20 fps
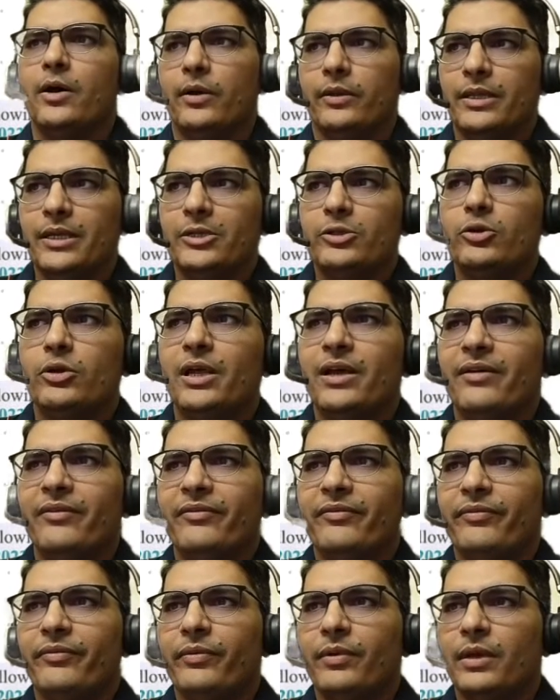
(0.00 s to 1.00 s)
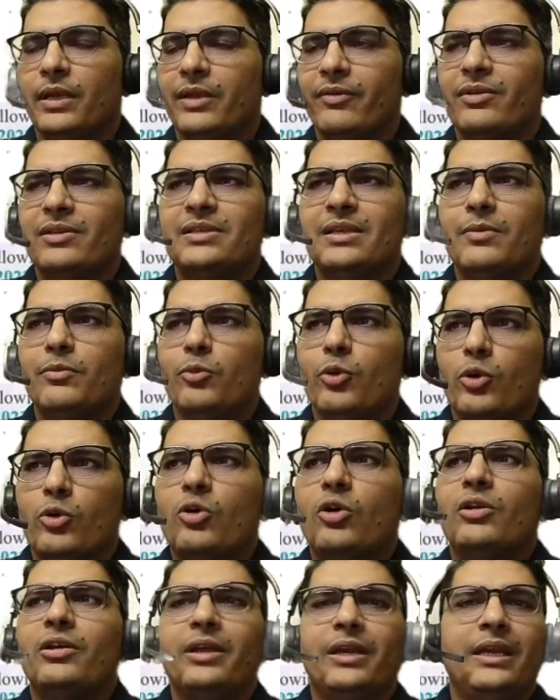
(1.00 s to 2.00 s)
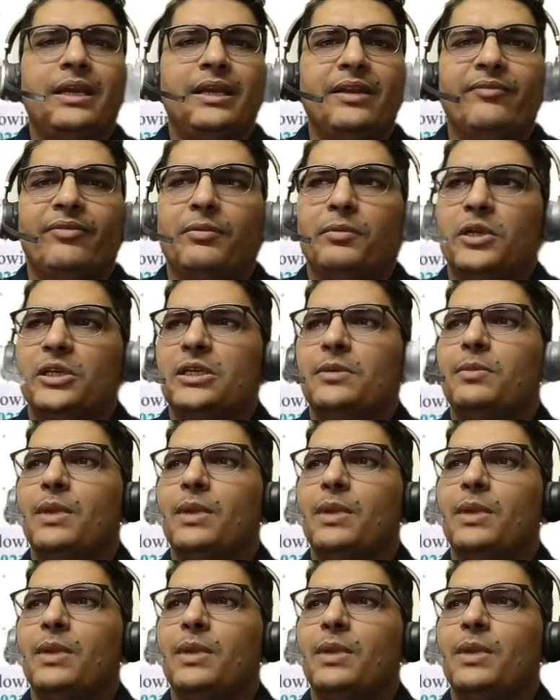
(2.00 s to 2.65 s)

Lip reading: They should have given some more concrete information.